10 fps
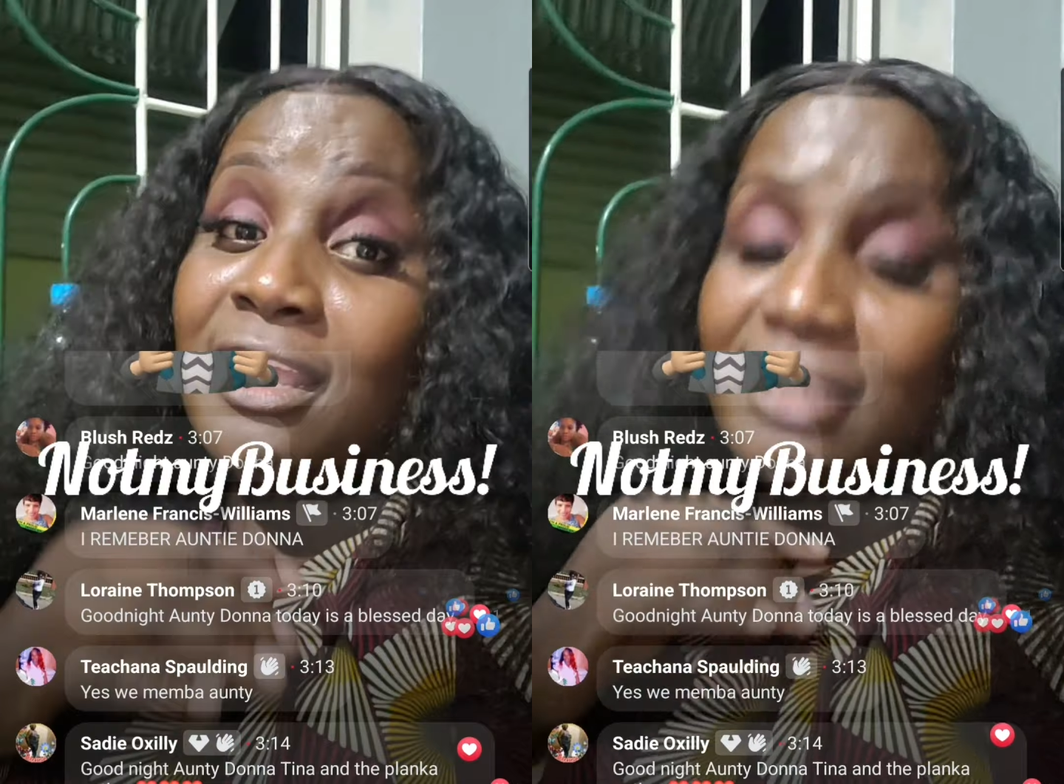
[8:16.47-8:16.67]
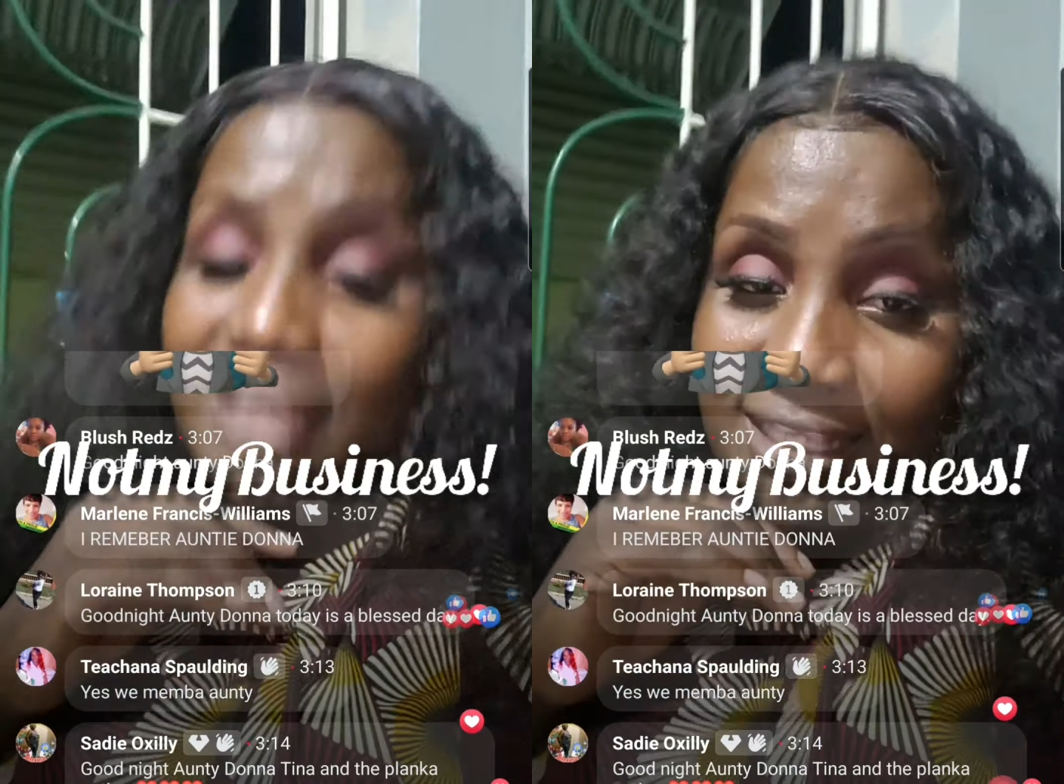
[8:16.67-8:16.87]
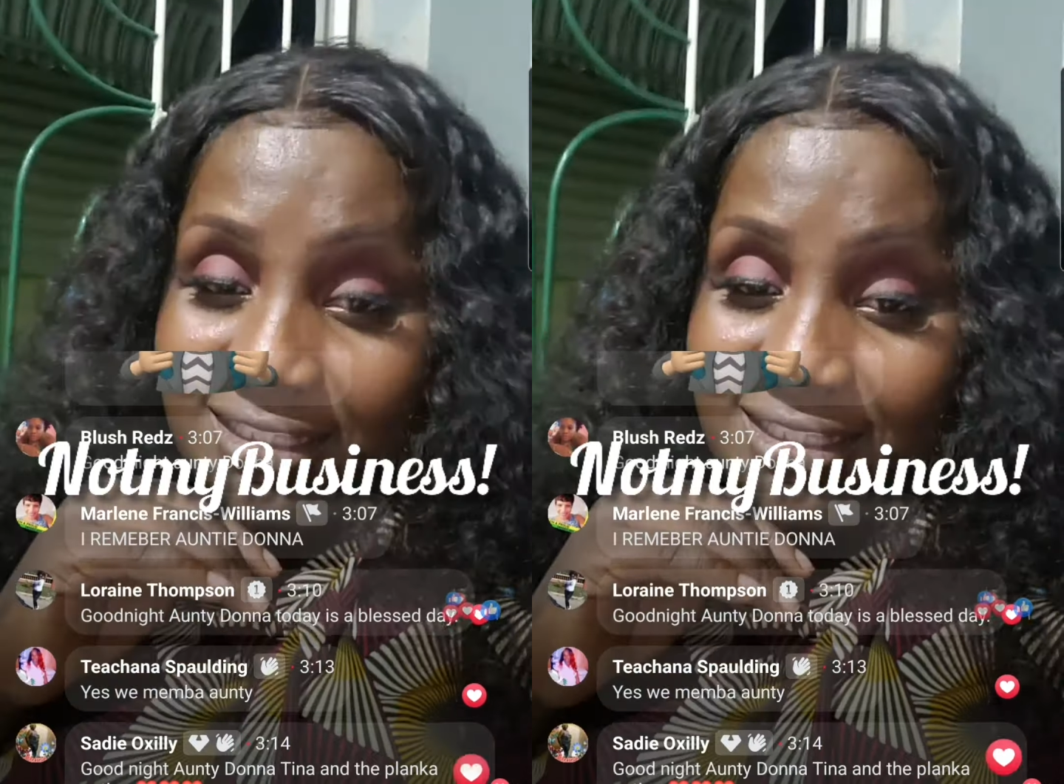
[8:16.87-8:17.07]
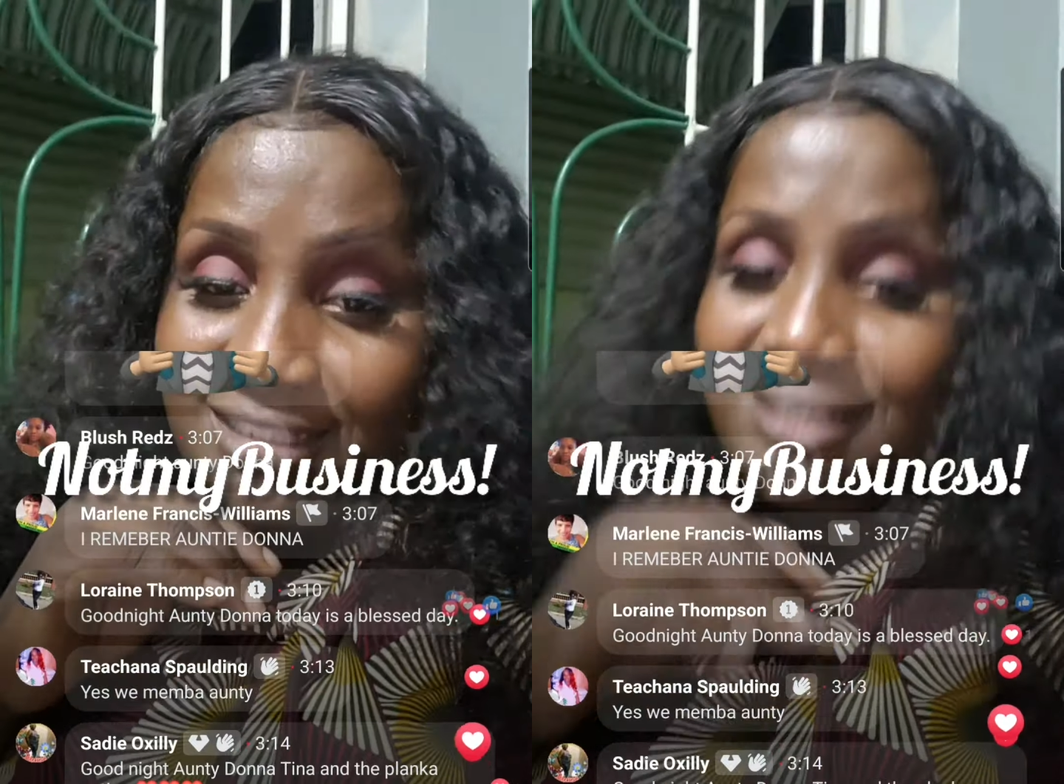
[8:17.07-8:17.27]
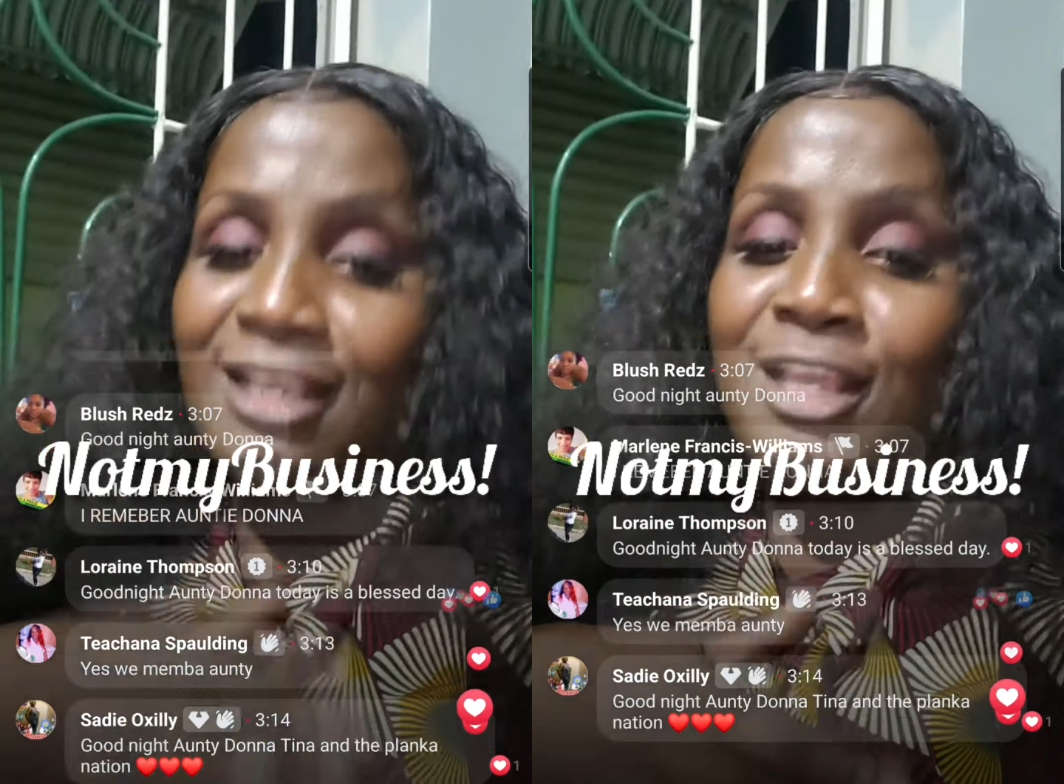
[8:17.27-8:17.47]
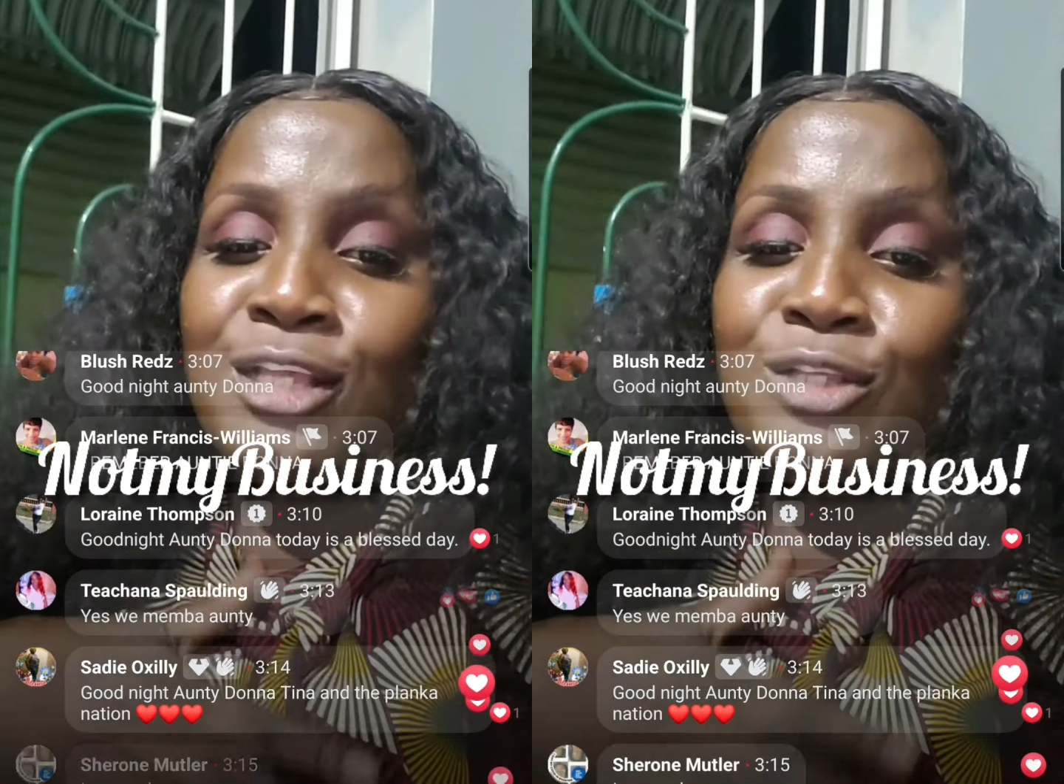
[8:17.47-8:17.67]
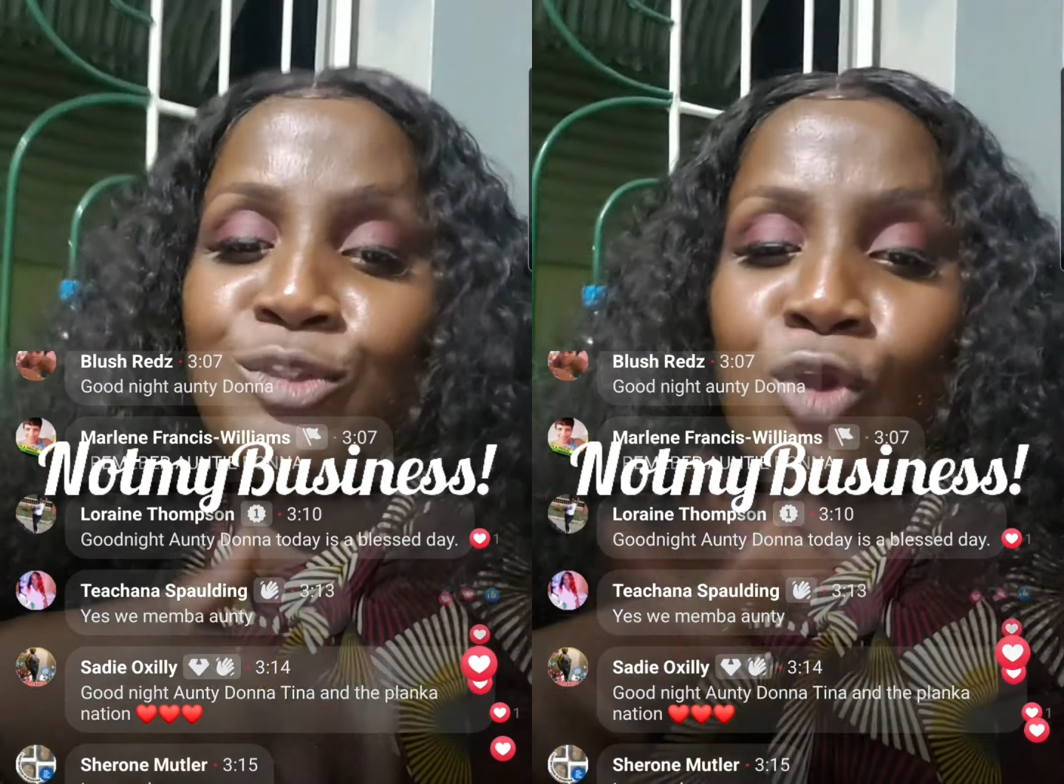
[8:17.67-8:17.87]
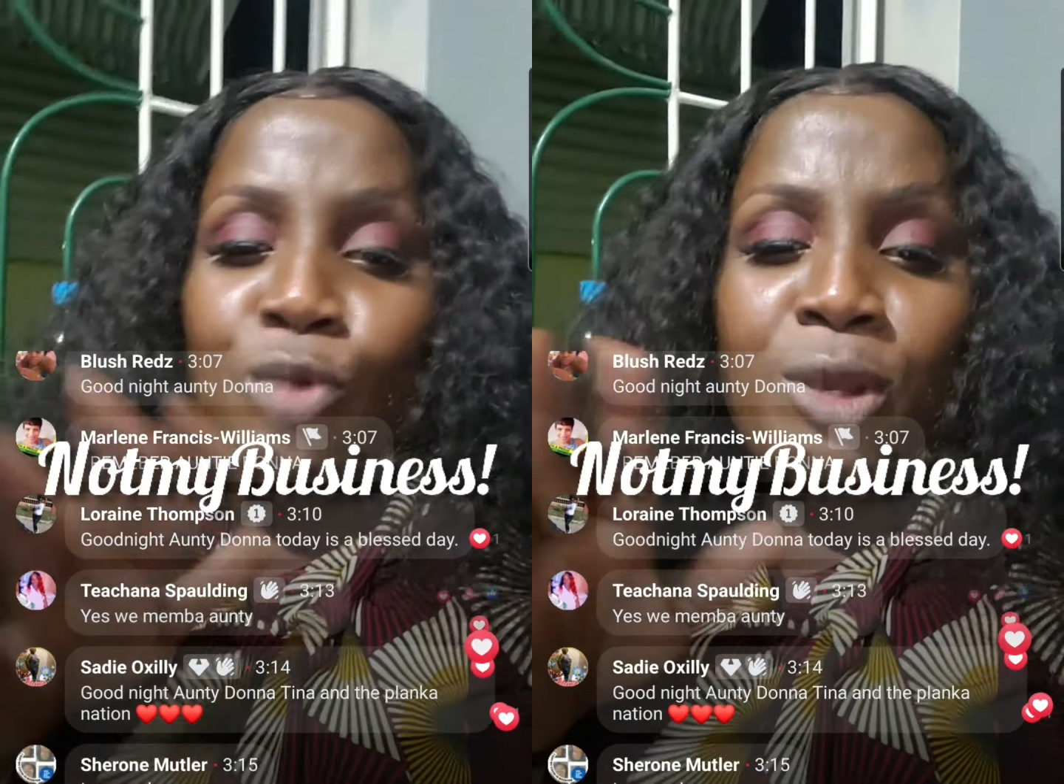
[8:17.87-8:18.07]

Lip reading: Yes. Don't